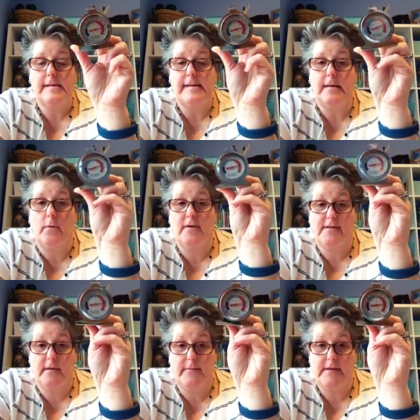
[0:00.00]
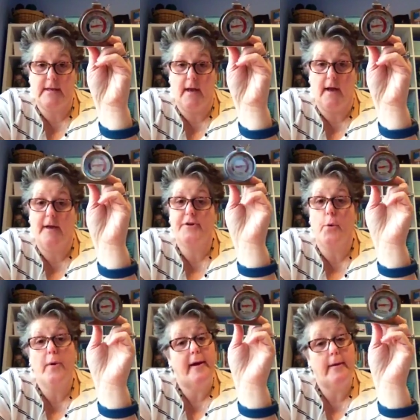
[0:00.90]
I don't want to be sick. I
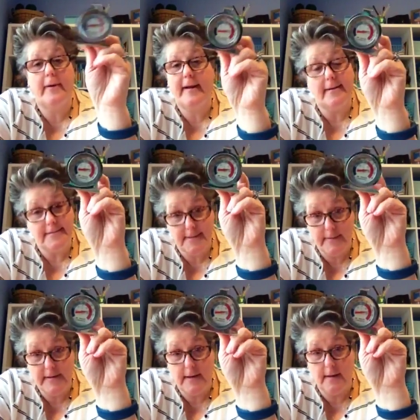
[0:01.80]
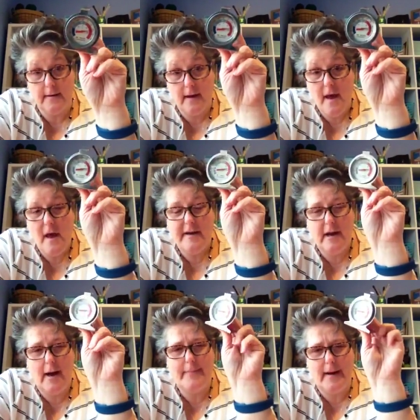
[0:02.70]
don't want anybody else to be sick.
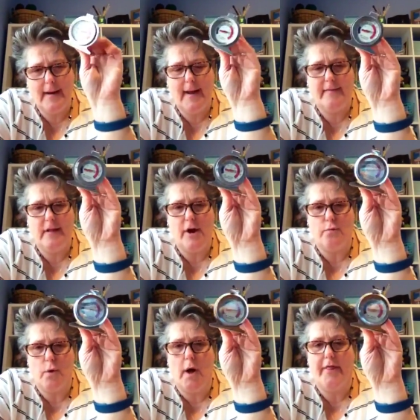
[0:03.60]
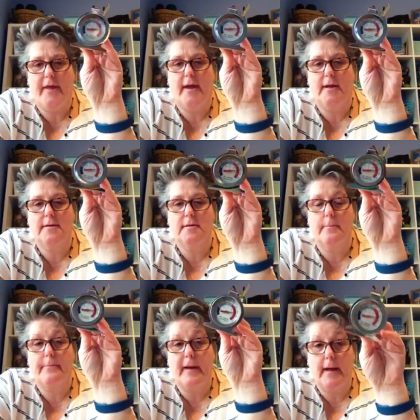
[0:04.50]
Now, I'm not going to have a lot of raw things,
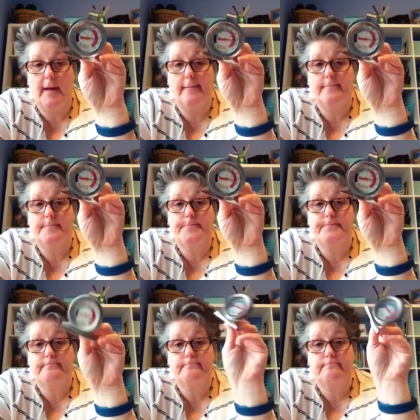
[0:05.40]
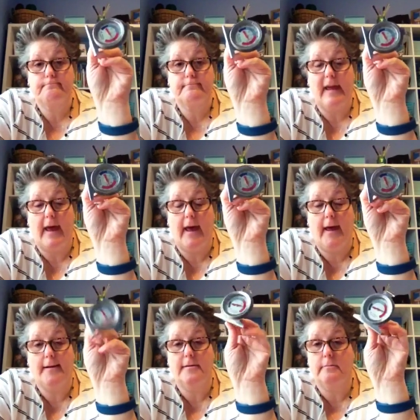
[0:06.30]
but
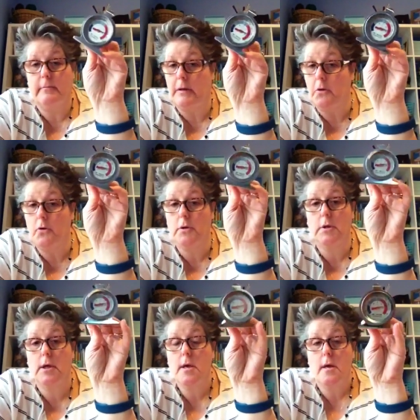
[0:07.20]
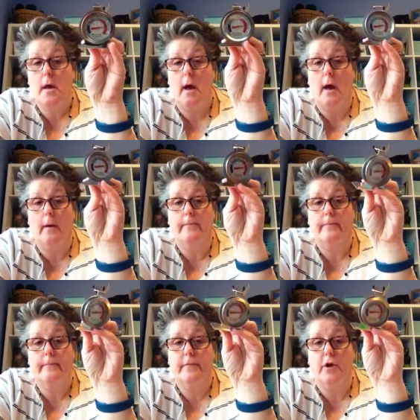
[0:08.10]
eggs, milk,
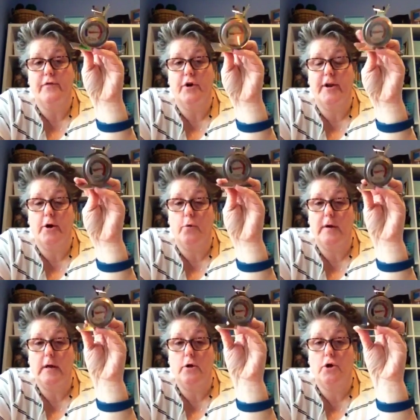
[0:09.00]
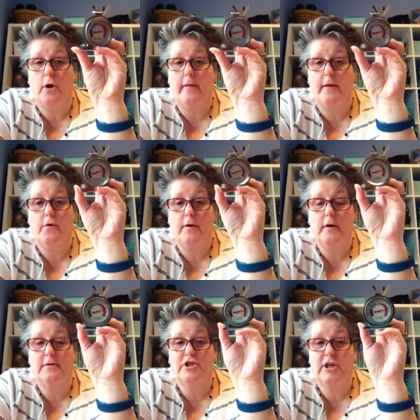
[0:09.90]
you know, if you're going to grill, cook on the
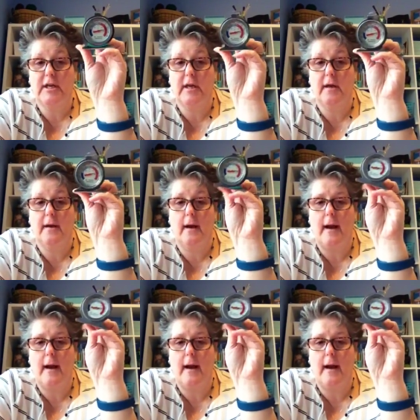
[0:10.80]
grill, chicken.